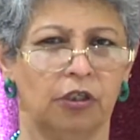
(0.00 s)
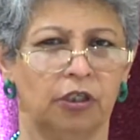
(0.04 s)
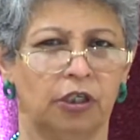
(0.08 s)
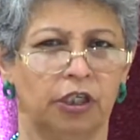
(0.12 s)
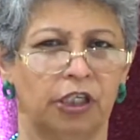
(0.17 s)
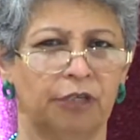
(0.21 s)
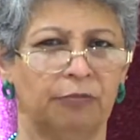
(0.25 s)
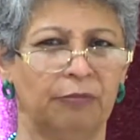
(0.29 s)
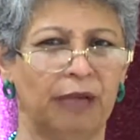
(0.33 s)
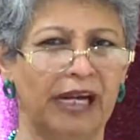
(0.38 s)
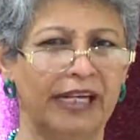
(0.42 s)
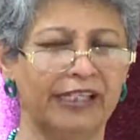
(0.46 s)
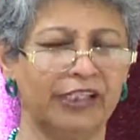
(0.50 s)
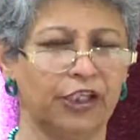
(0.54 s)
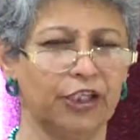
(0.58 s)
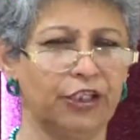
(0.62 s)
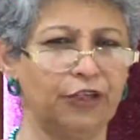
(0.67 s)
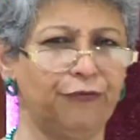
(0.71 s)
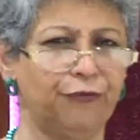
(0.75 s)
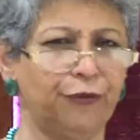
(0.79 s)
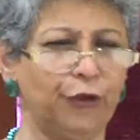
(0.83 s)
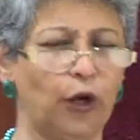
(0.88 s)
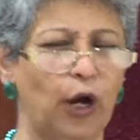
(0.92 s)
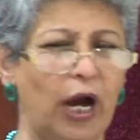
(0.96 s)
Imagine
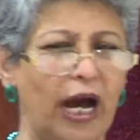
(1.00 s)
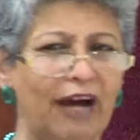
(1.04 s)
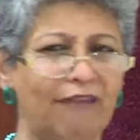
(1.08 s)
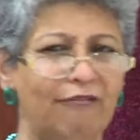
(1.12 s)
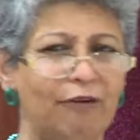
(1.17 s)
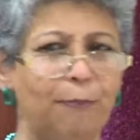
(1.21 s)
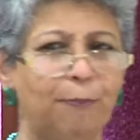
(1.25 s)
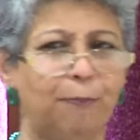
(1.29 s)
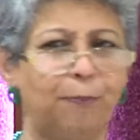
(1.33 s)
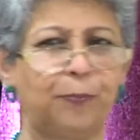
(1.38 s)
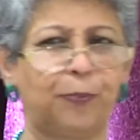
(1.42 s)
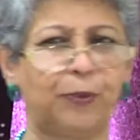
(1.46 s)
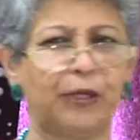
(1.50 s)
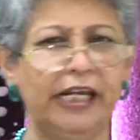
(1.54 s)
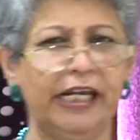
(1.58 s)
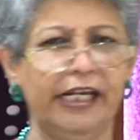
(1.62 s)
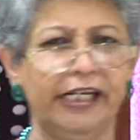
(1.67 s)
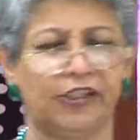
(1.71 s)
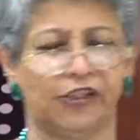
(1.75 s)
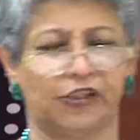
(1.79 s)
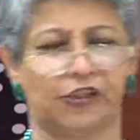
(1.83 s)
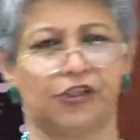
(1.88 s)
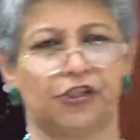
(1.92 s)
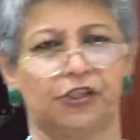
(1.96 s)
if you have a
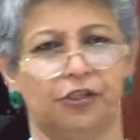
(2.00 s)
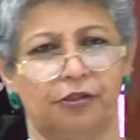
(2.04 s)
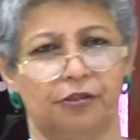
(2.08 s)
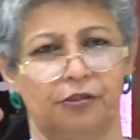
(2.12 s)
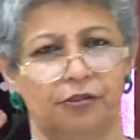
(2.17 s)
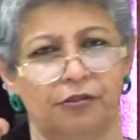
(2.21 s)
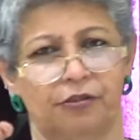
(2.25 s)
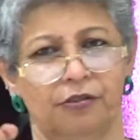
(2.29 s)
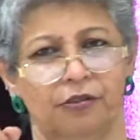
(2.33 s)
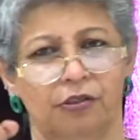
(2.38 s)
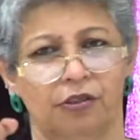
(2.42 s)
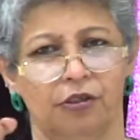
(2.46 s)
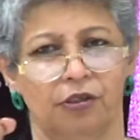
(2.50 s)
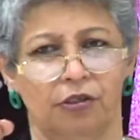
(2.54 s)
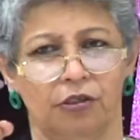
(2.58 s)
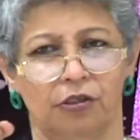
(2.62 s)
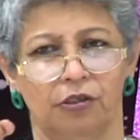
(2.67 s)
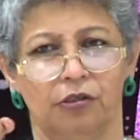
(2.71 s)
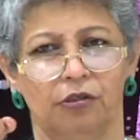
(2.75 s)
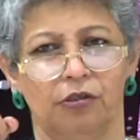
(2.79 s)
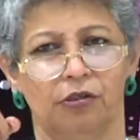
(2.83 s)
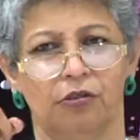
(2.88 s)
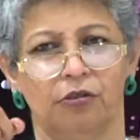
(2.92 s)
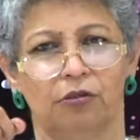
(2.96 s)
priest
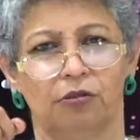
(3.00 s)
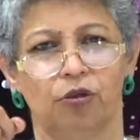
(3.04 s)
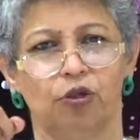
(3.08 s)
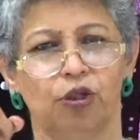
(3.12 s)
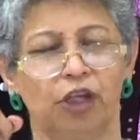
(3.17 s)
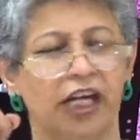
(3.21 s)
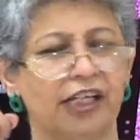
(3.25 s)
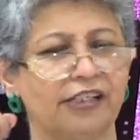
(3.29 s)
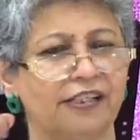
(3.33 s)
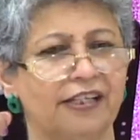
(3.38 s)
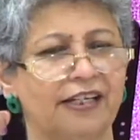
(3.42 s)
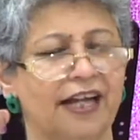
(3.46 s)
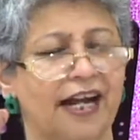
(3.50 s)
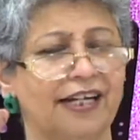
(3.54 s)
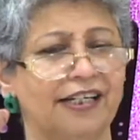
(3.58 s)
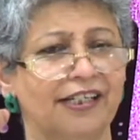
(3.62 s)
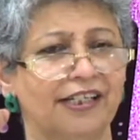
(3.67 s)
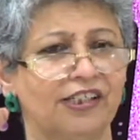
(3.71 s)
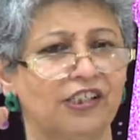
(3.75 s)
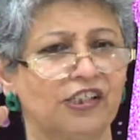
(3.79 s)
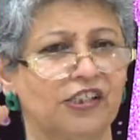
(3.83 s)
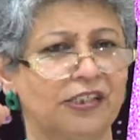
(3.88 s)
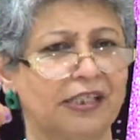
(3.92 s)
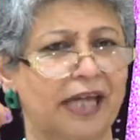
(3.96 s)
who doesn't
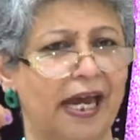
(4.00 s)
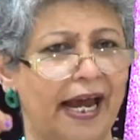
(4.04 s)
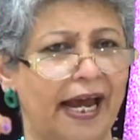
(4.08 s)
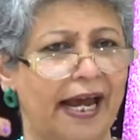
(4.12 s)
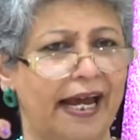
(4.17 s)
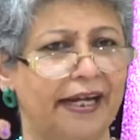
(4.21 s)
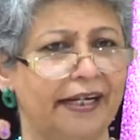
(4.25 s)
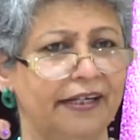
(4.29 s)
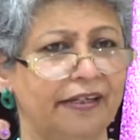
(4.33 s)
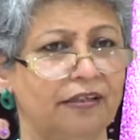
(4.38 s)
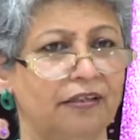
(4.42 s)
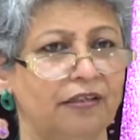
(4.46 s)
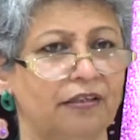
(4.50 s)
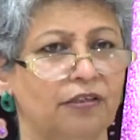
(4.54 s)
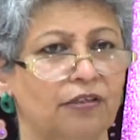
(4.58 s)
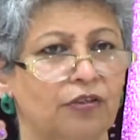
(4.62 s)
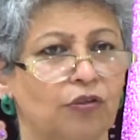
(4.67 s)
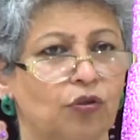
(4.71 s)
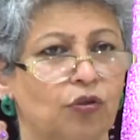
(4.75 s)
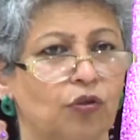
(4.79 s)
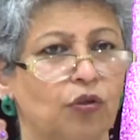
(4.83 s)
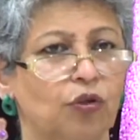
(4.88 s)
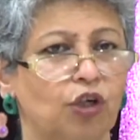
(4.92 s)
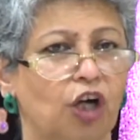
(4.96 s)
understand
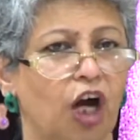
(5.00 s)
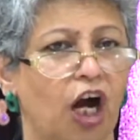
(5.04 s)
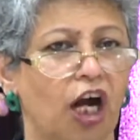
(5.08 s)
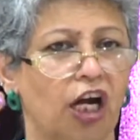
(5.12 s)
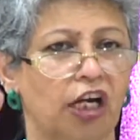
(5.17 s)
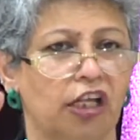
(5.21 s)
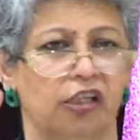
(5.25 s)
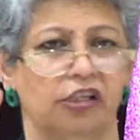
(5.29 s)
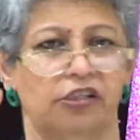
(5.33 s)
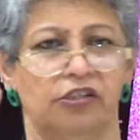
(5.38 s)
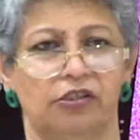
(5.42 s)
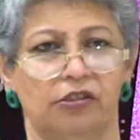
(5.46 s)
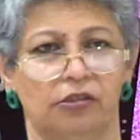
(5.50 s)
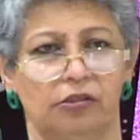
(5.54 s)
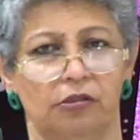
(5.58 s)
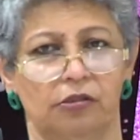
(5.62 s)
who God is,